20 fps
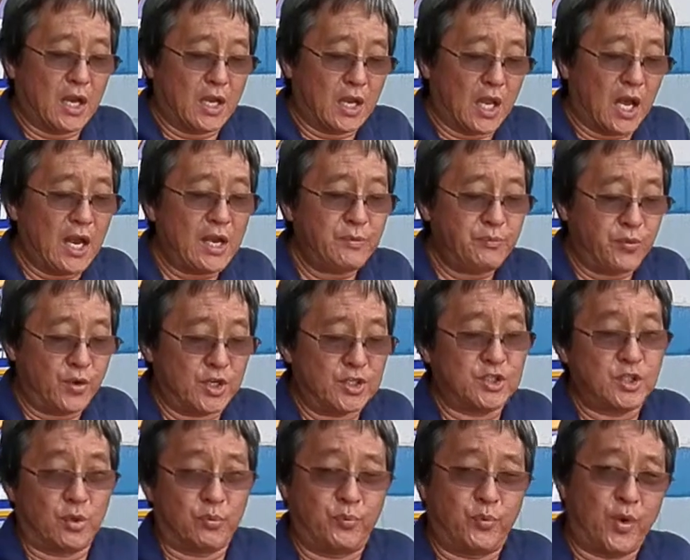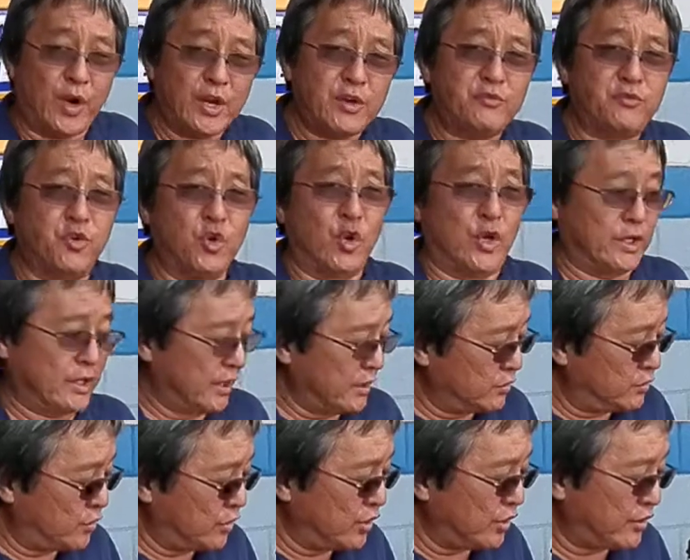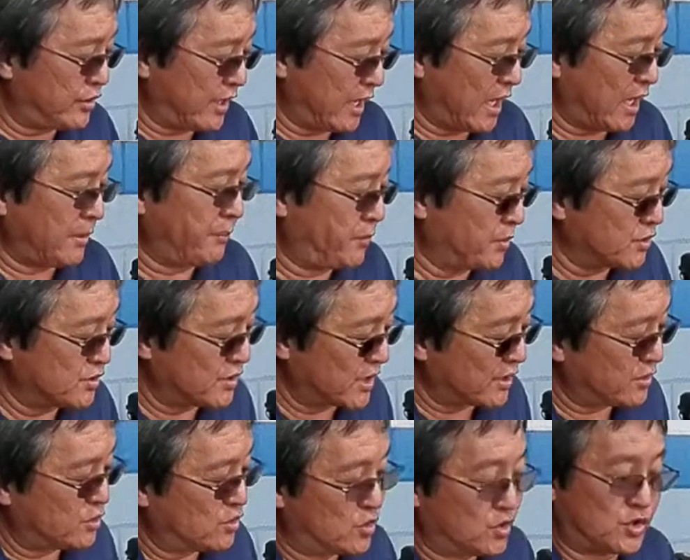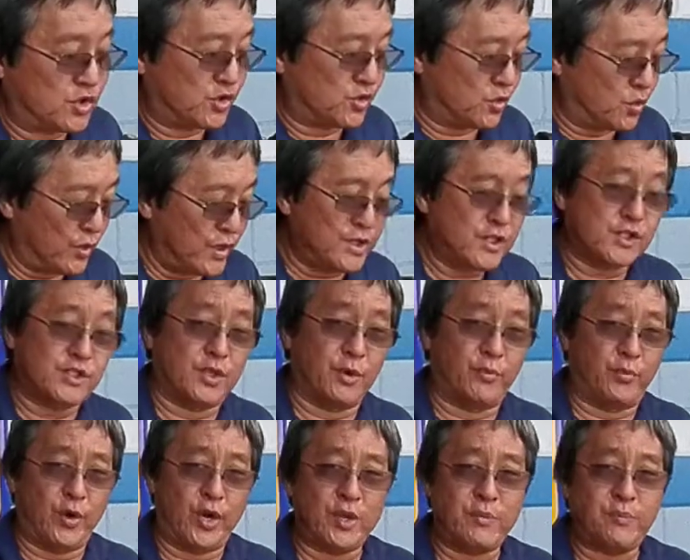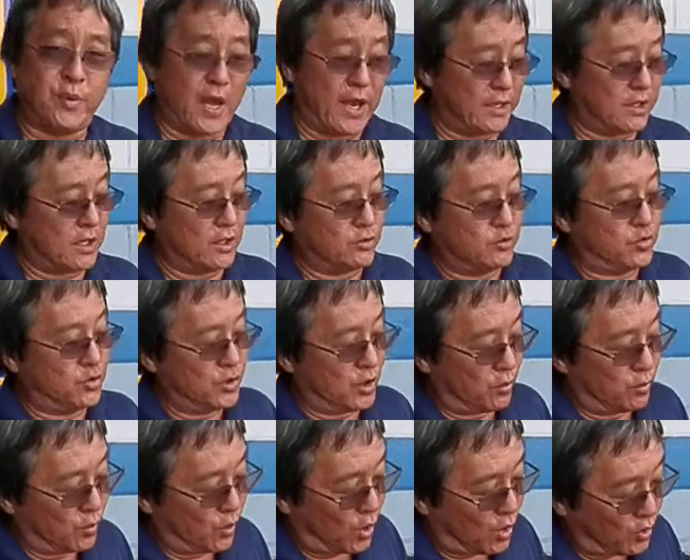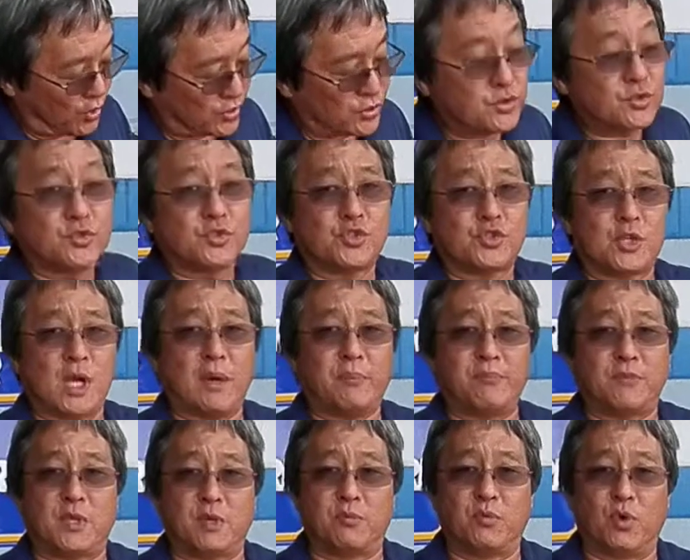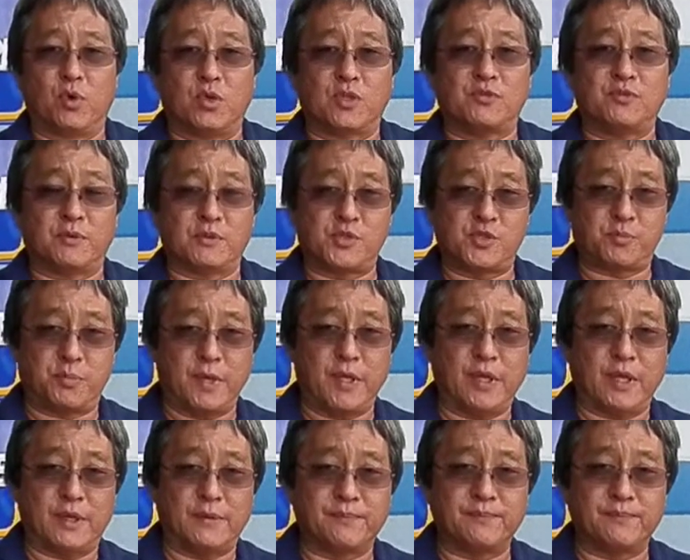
line pressure of brake fluid into your calipers that squeezes the brake pad onto the rotors to stop the rotors from spinning.